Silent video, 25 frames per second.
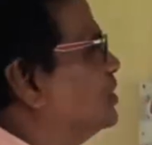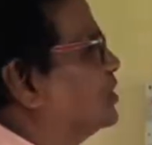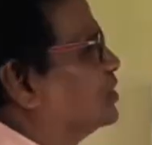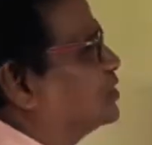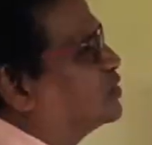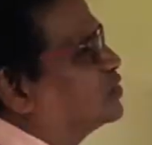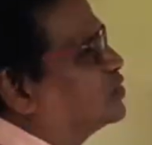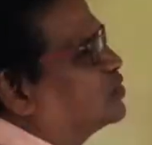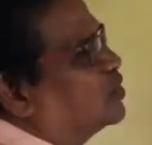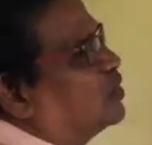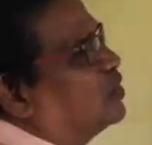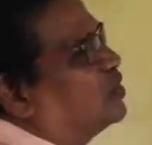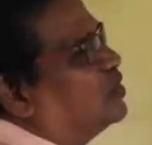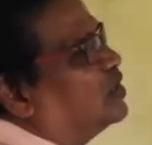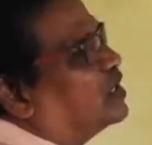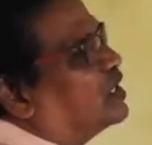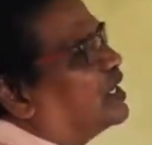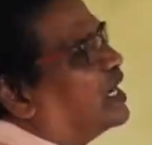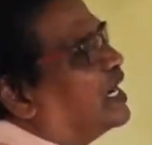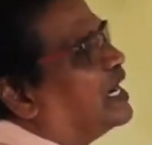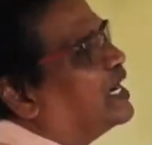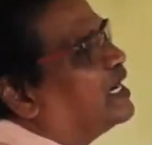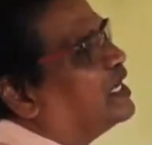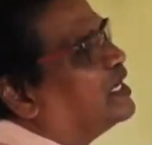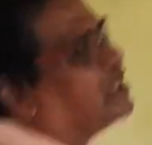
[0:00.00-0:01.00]
the shoulder
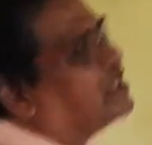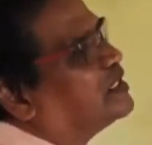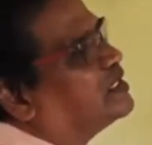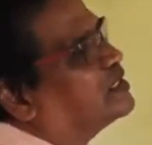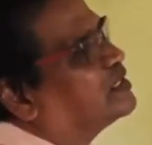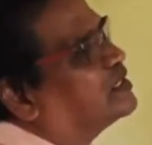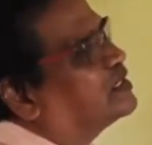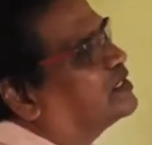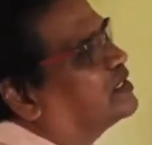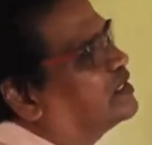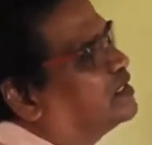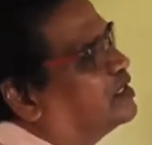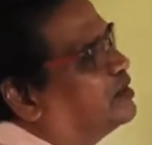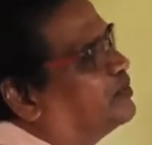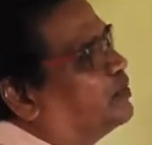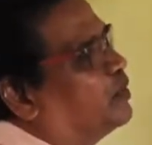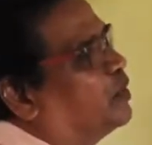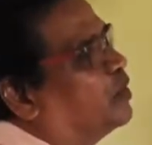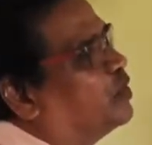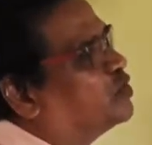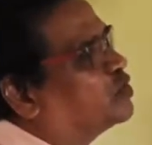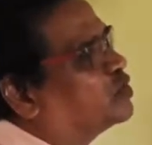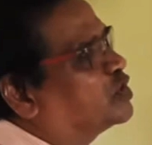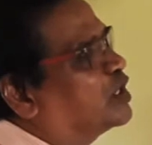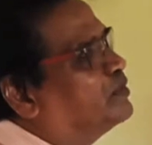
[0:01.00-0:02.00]
girdles, the
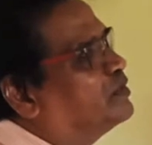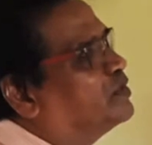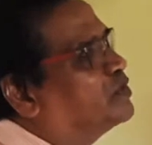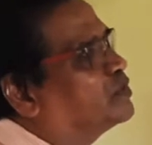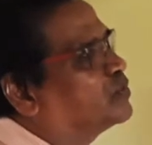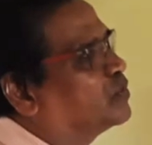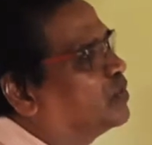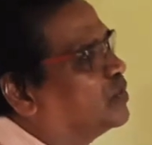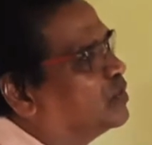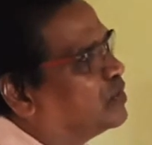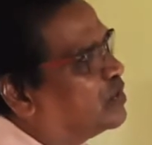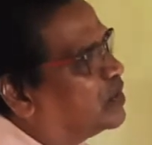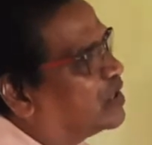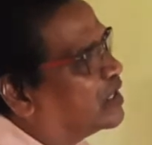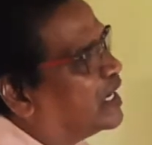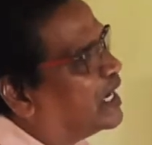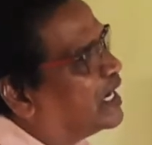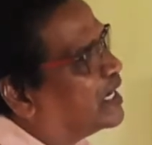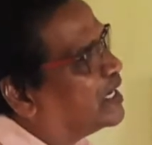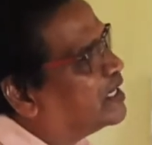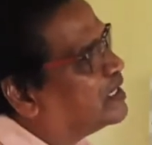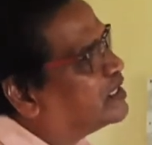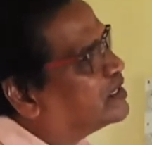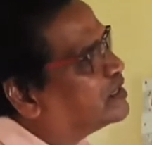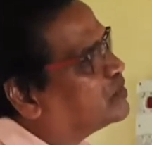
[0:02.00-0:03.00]
bones of the shoulder
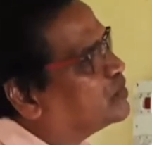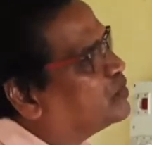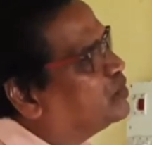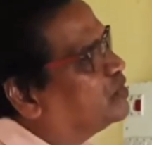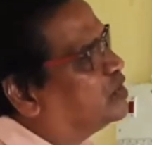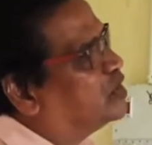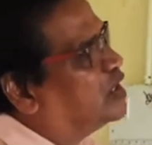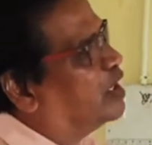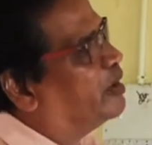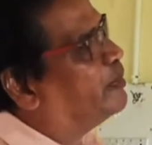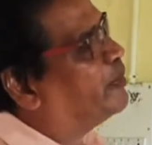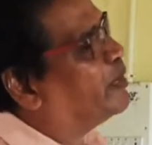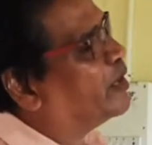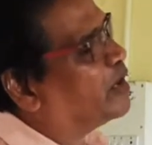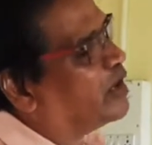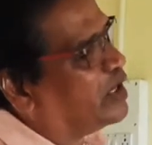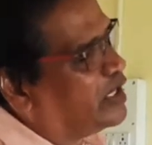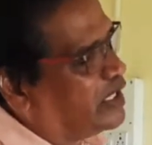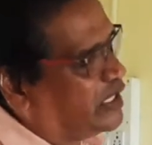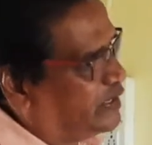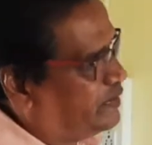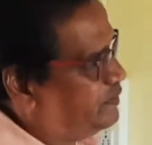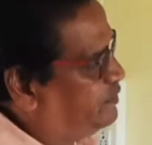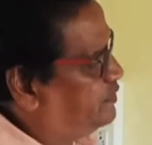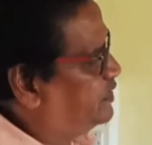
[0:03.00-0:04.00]
girdles with upper
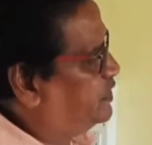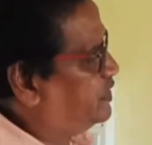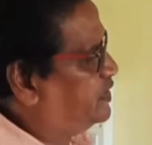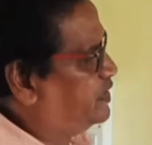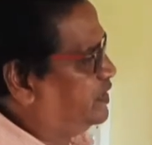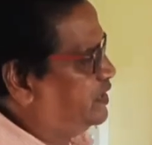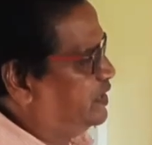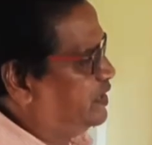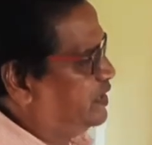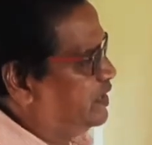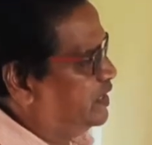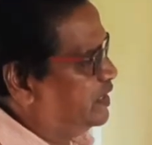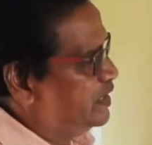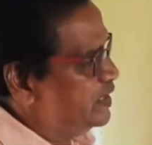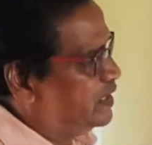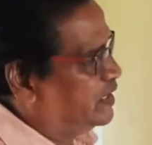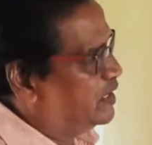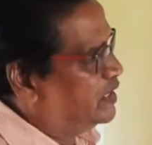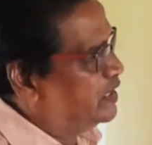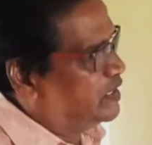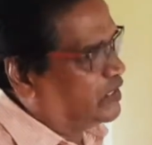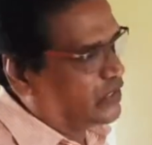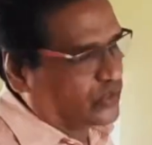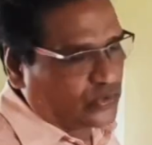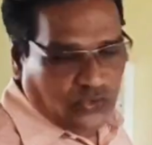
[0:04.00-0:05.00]
limbs.
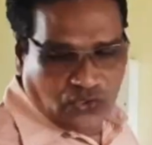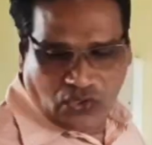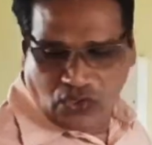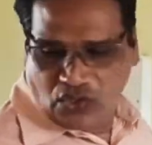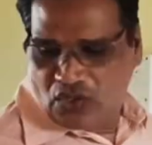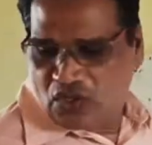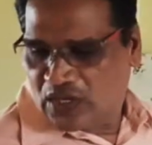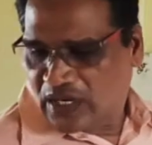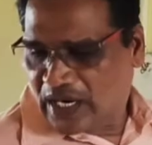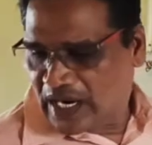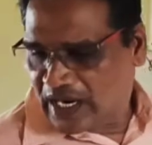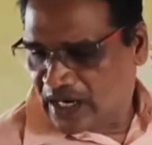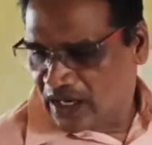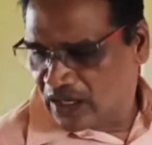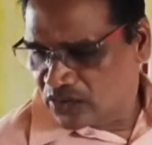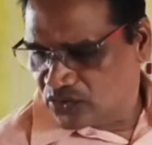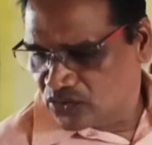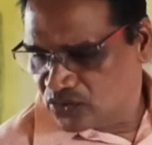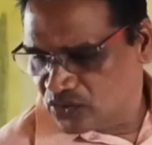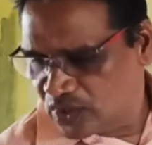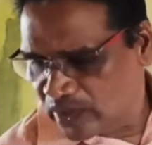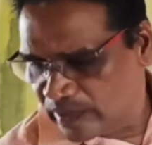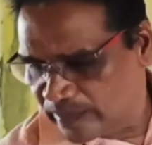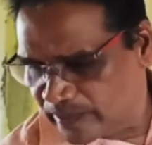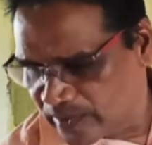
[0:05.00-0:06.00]
Shoulder girdles
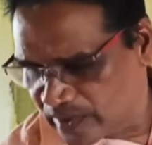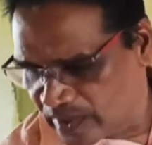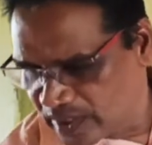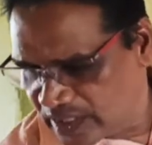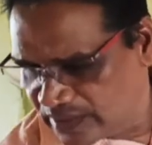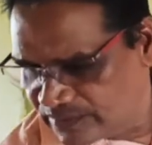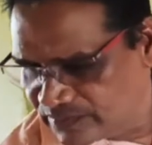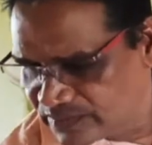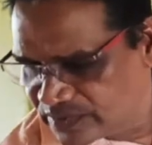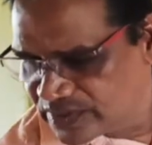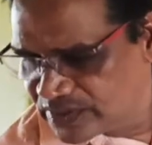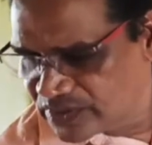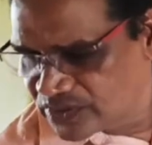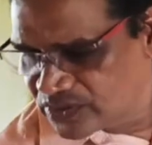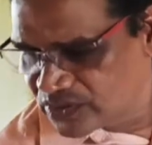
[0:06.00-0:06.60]
with upper limbs is